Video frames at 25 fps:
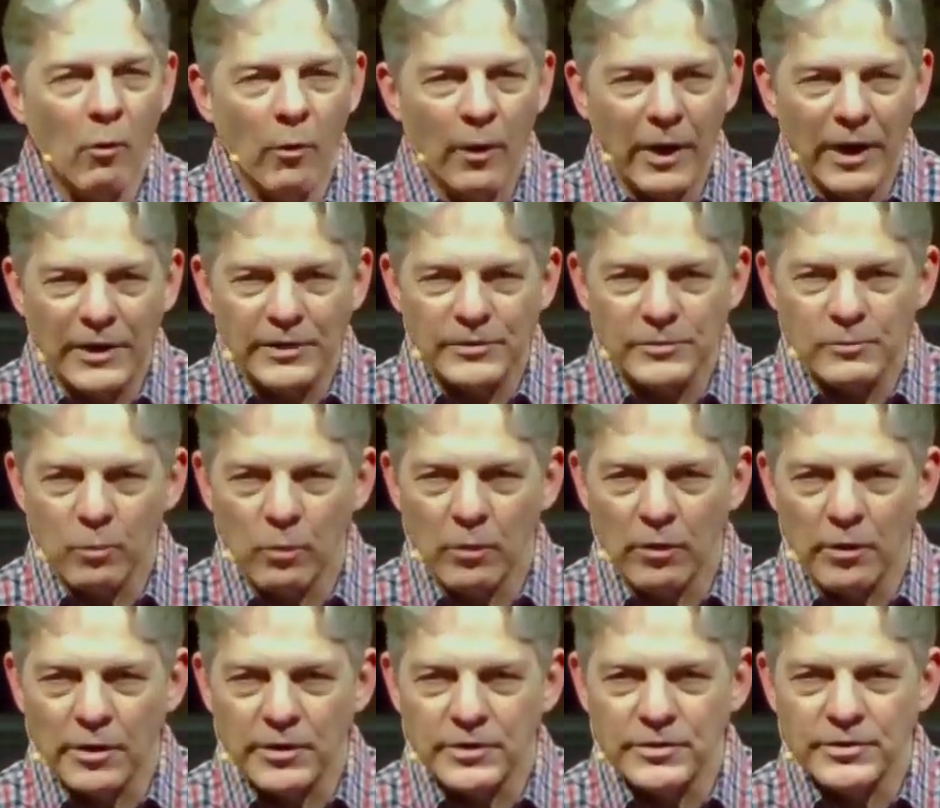
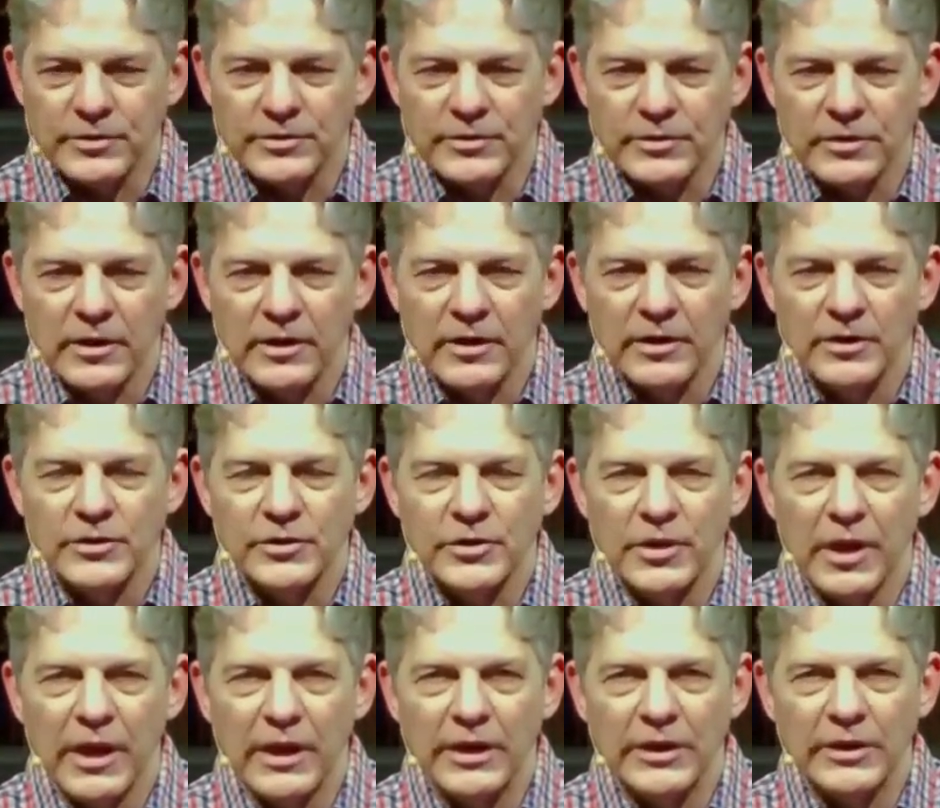always
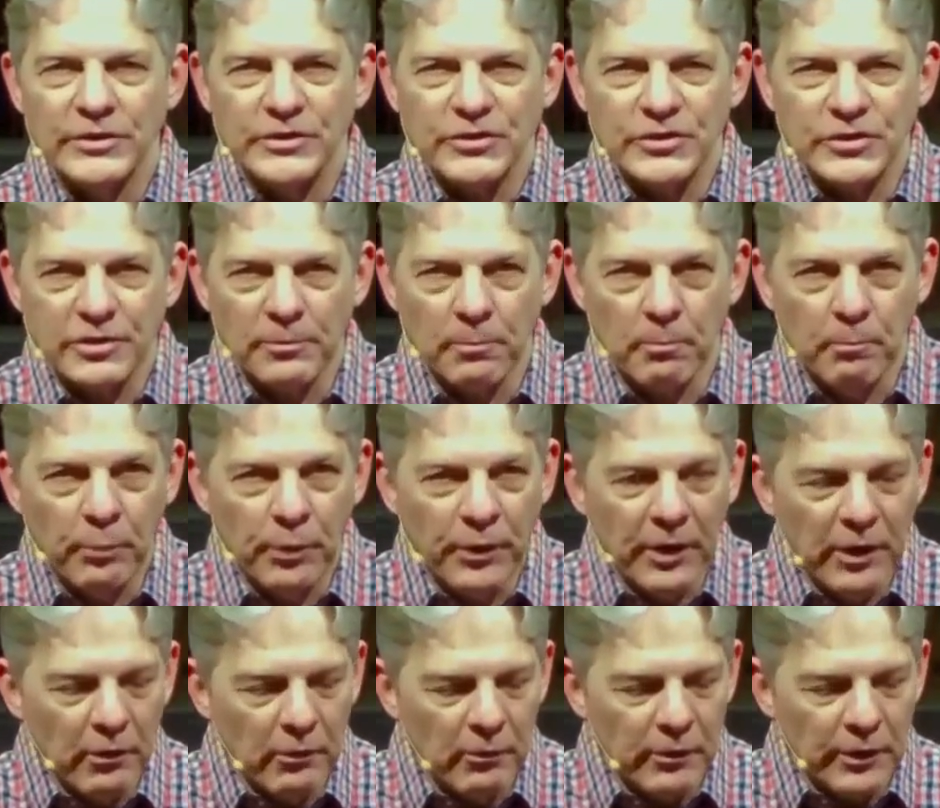works and it's
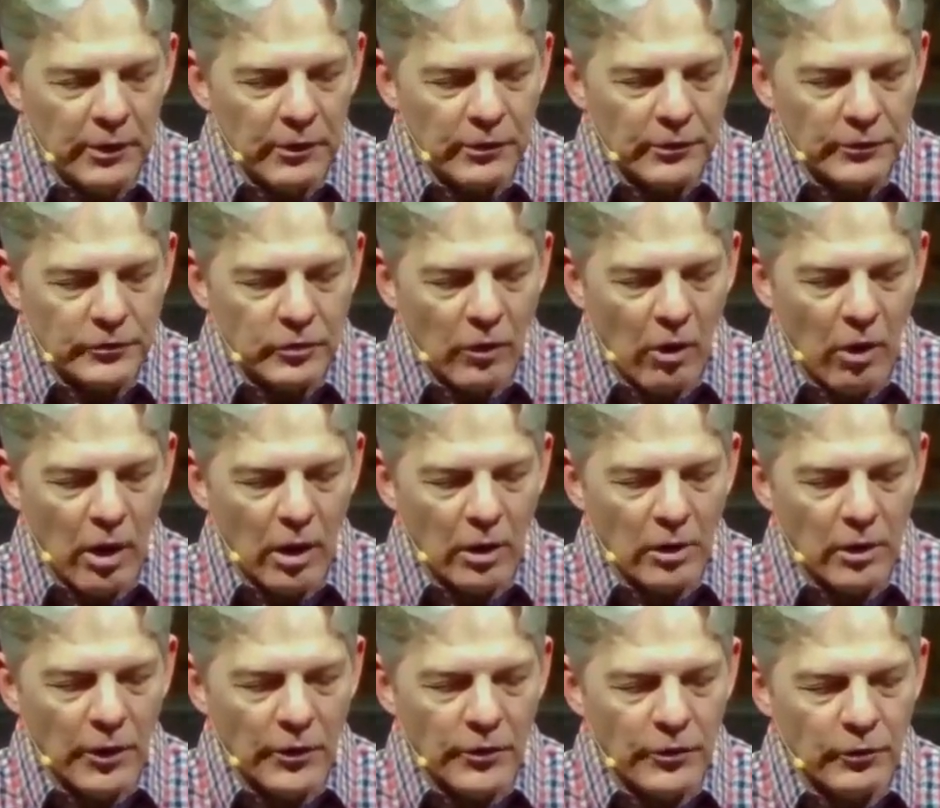superior
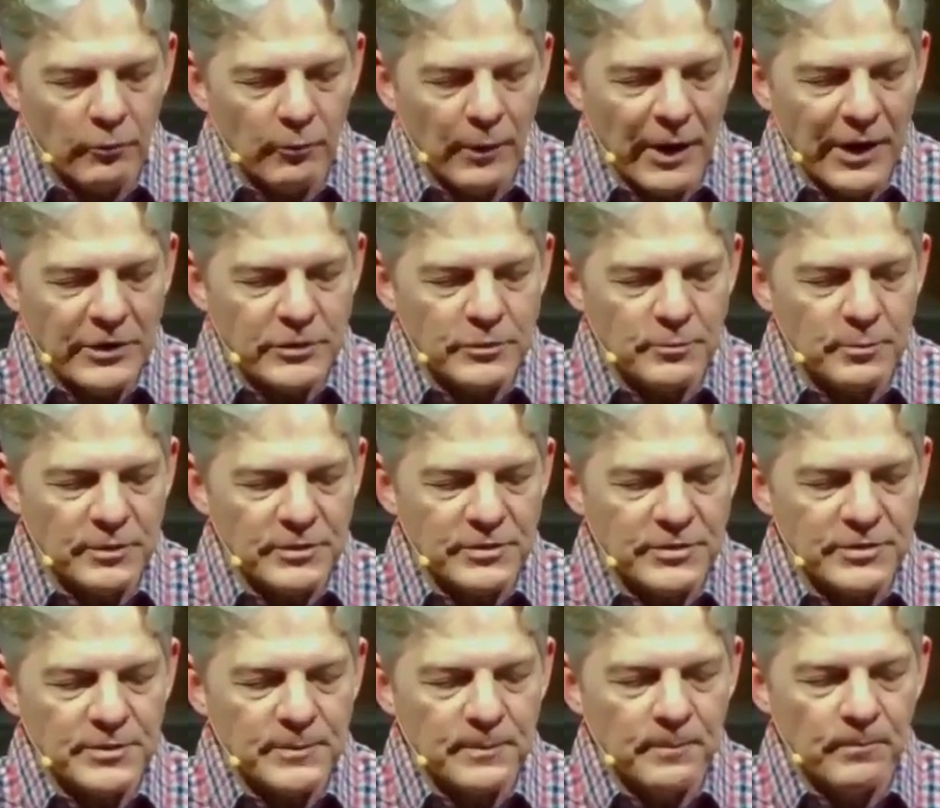to all other
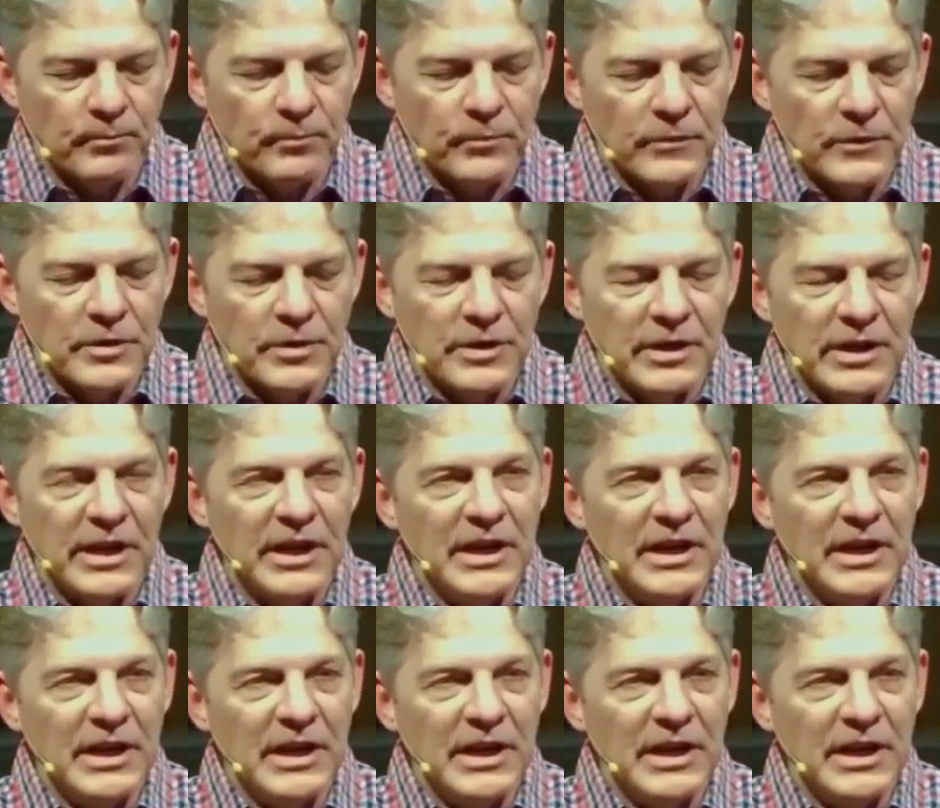arrangements.